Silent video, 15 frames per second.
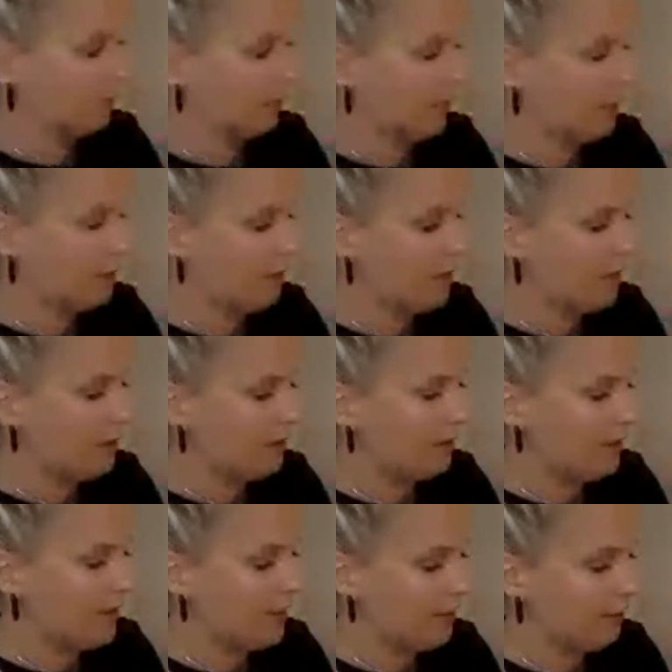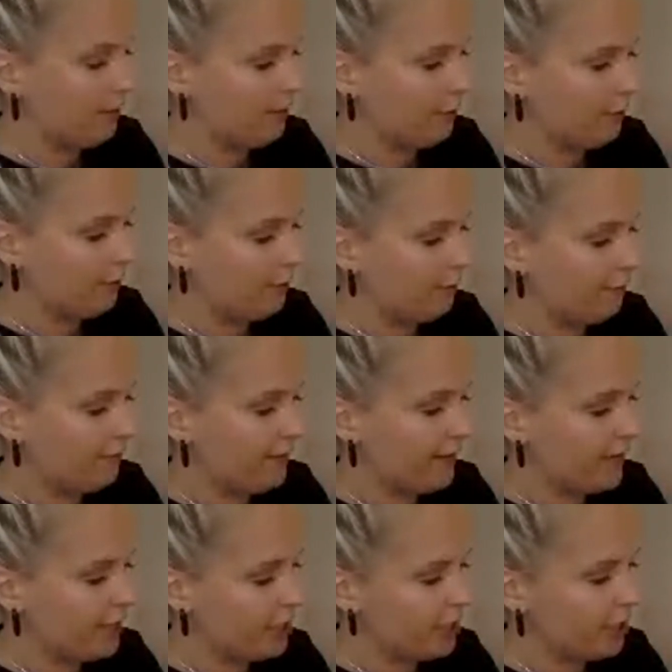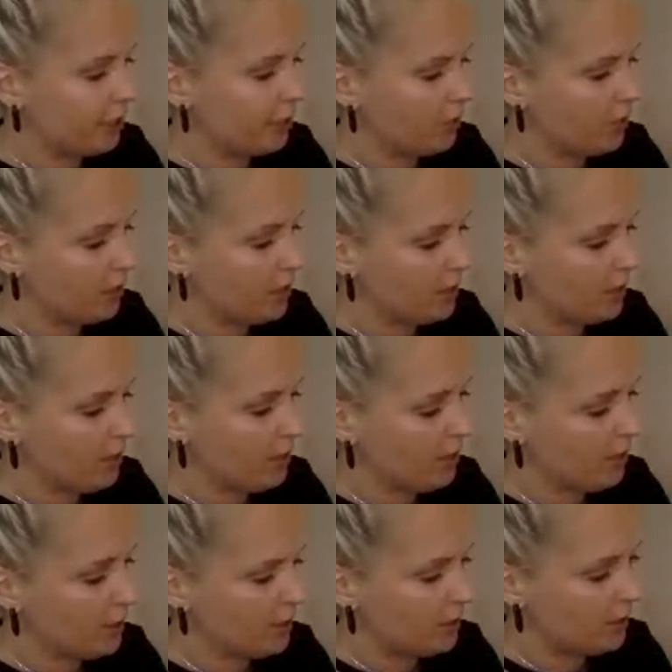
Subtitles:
Gonna make a line for her fringe as well, like that.